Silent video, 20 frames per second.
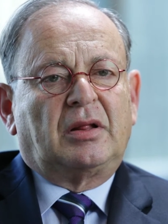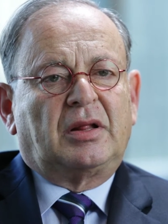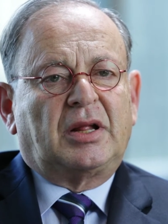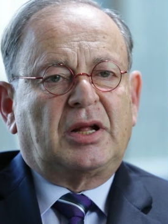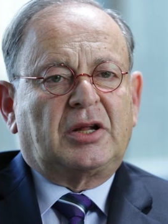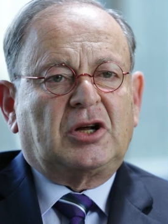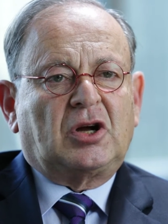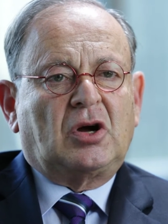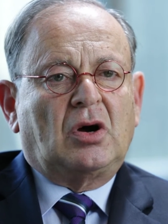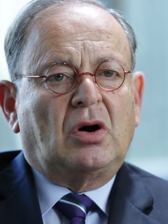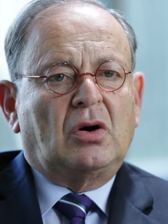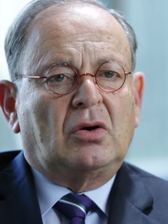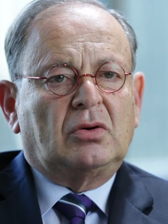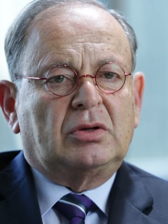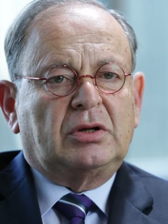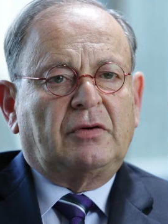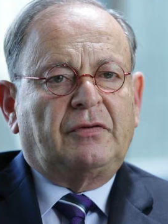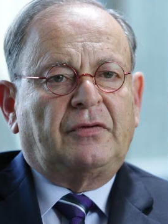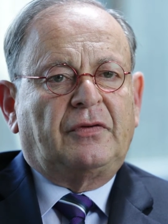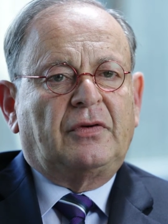that
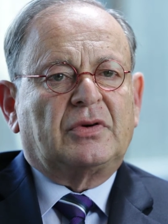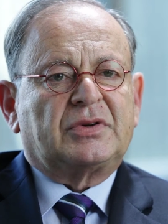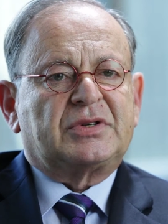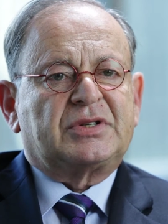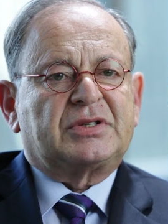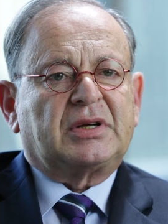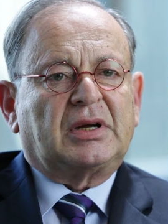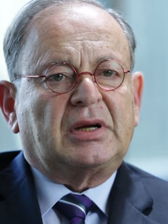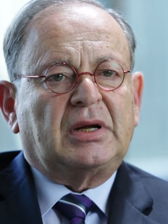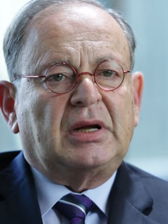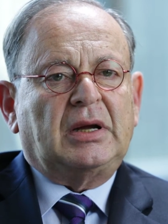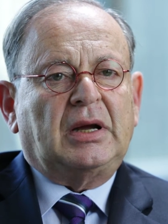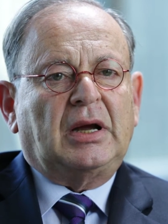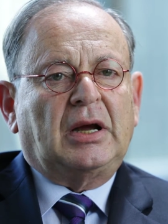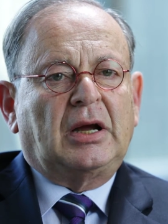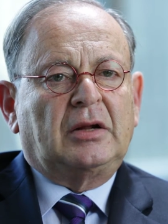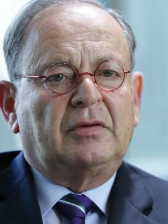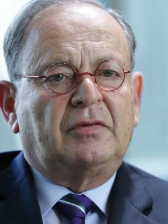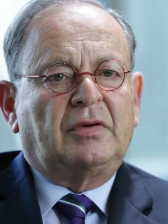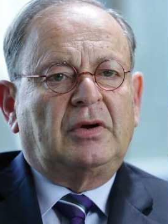code for three
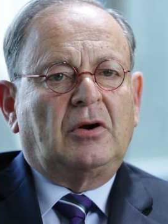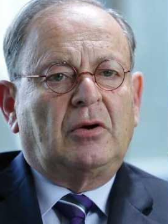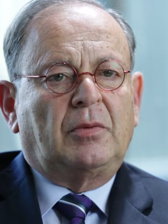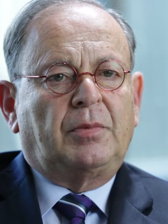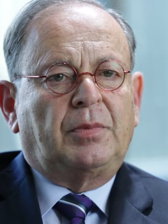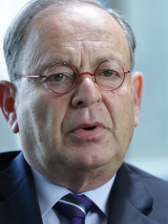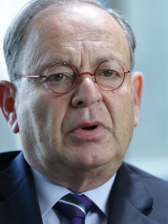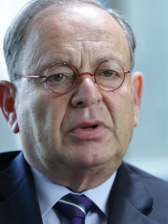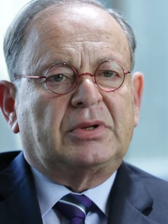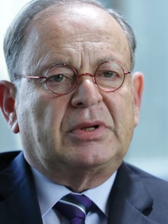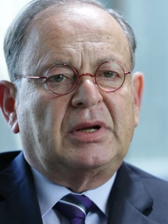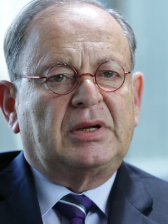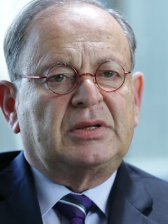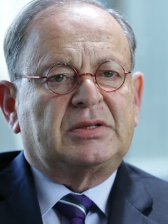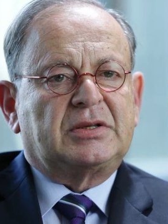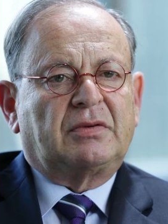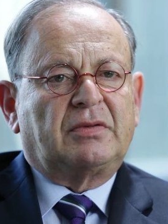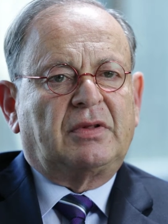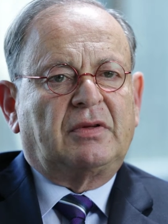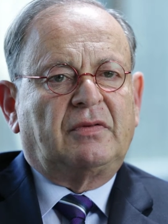envelope
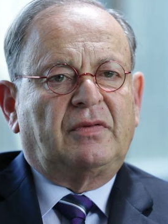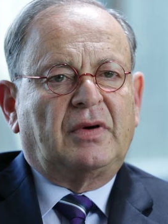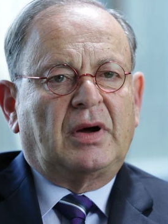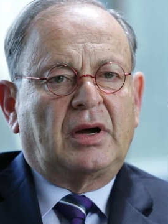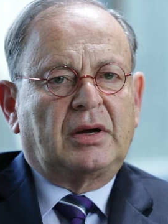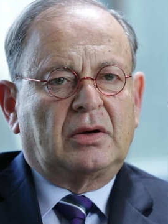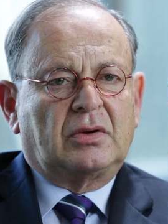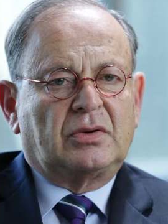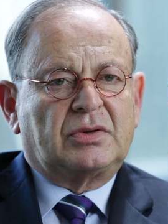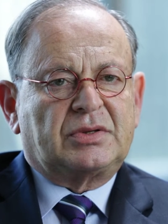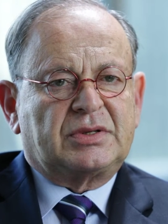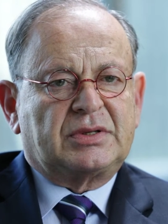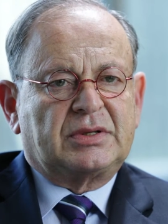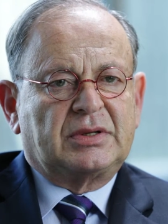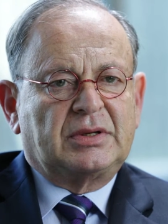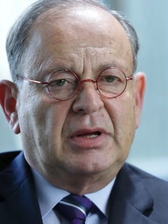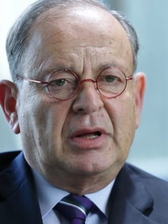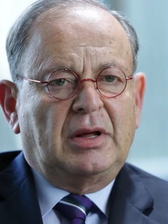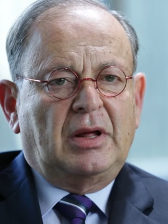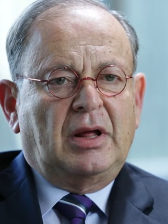proteins of the virus.